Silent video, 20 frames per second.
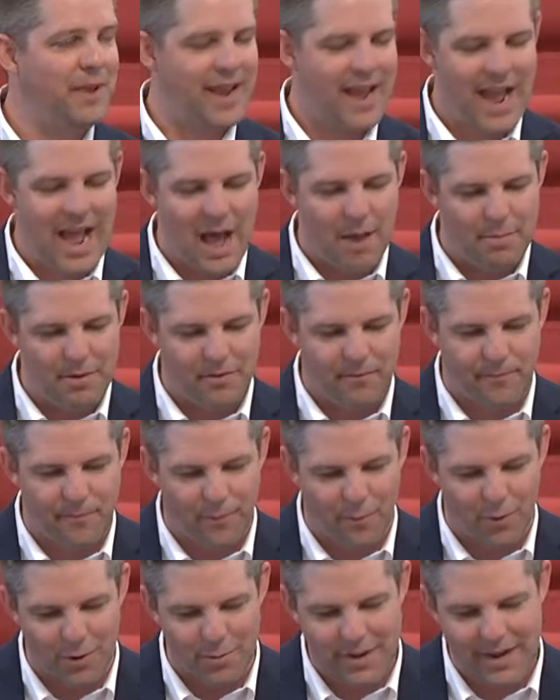
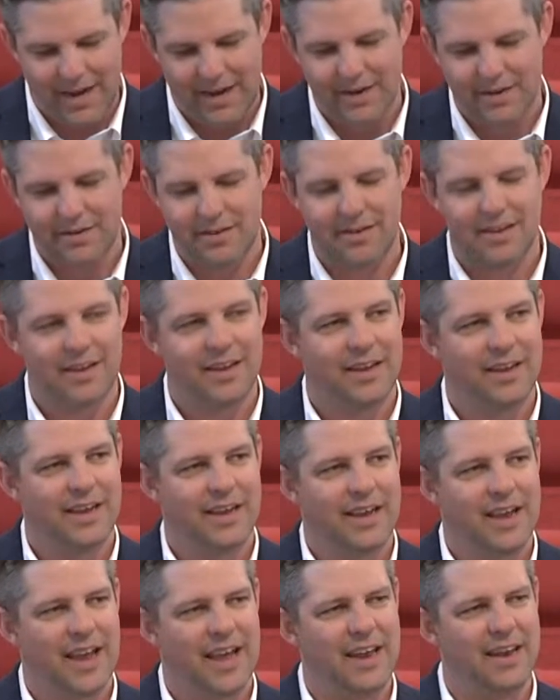habit-forming,
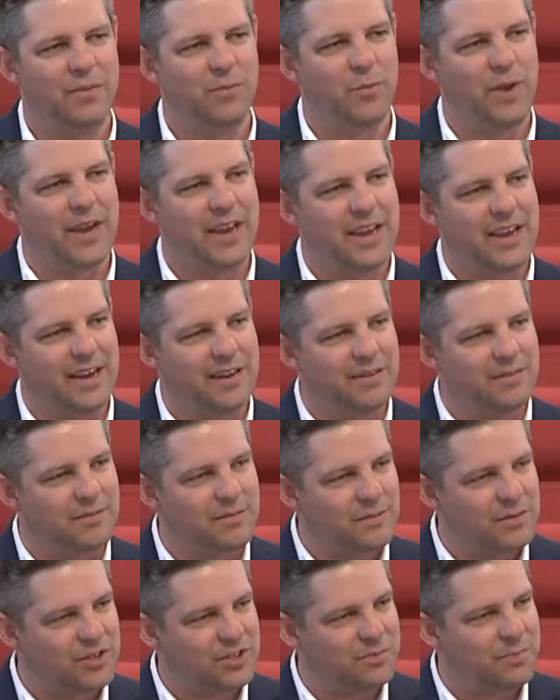and we
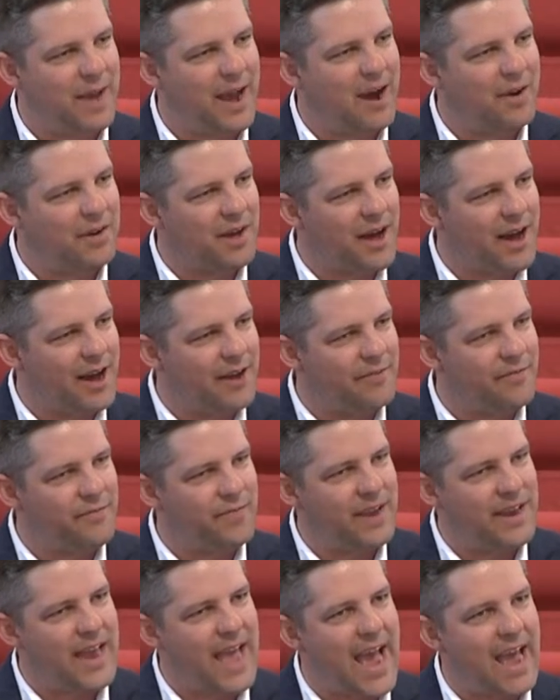can spout off
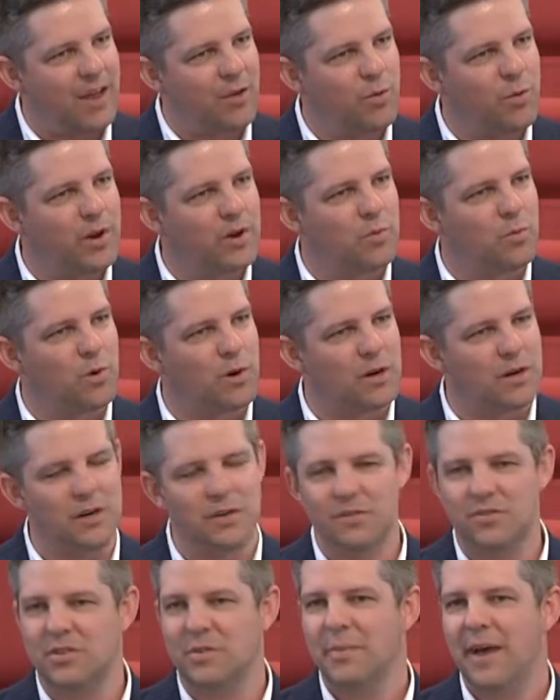inadequate
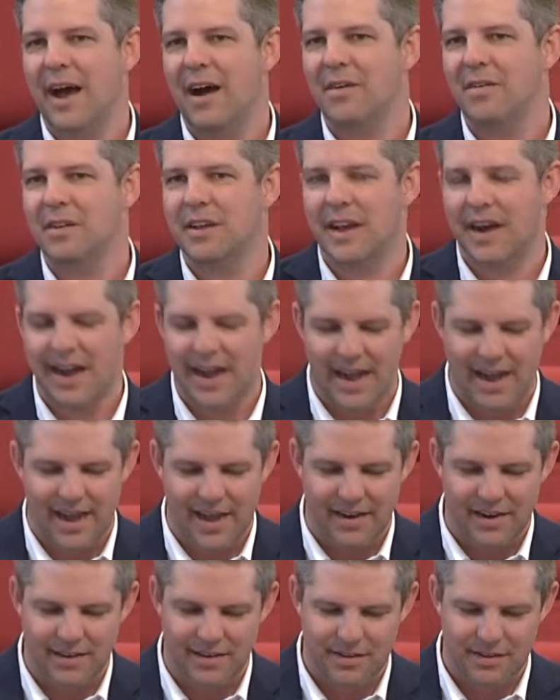words about
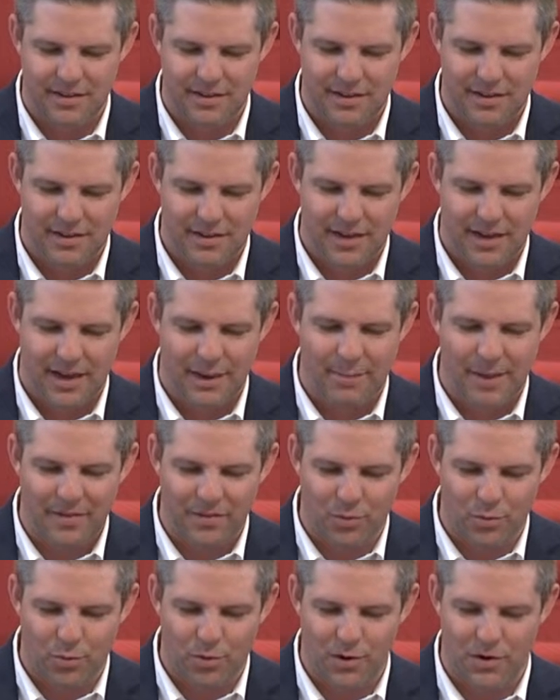God and
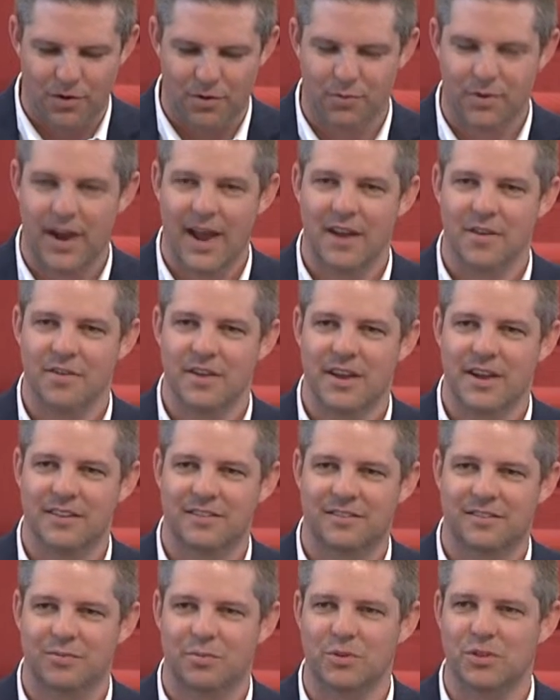about the world around
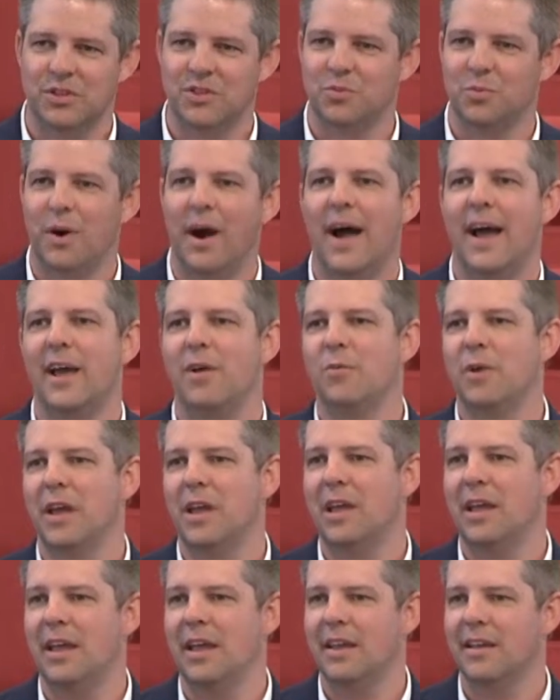us, which is why
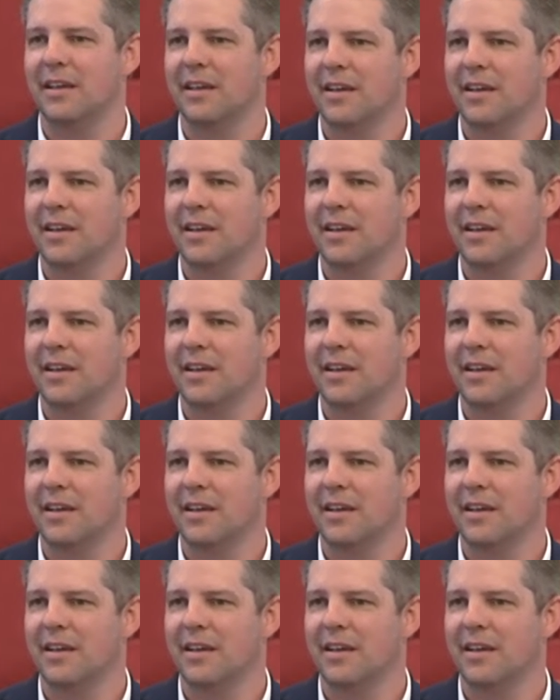we